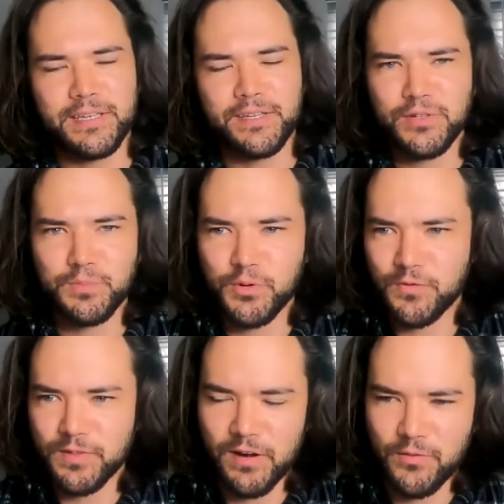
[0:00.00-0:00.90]
Here's proof
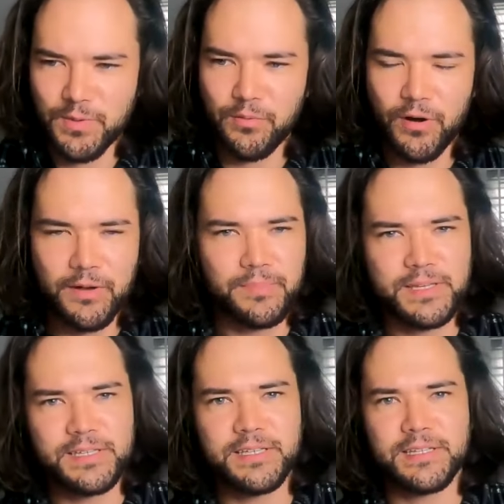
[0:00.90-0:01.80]
that other people are
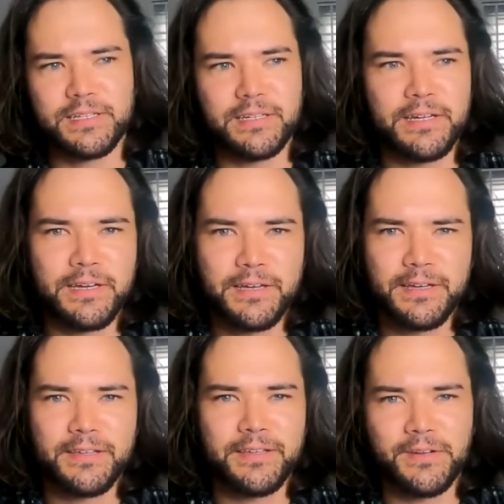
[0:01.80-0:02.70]
NPCs, and
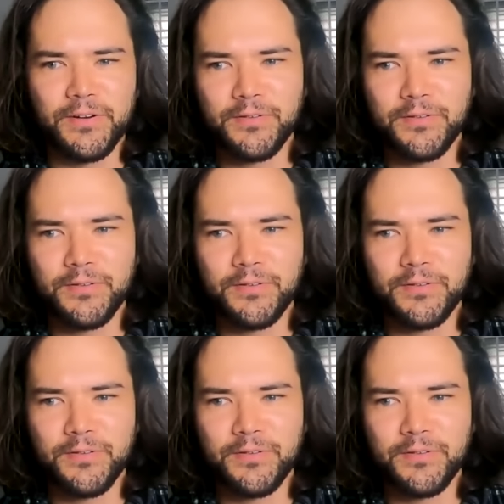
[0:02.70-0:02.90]
you know,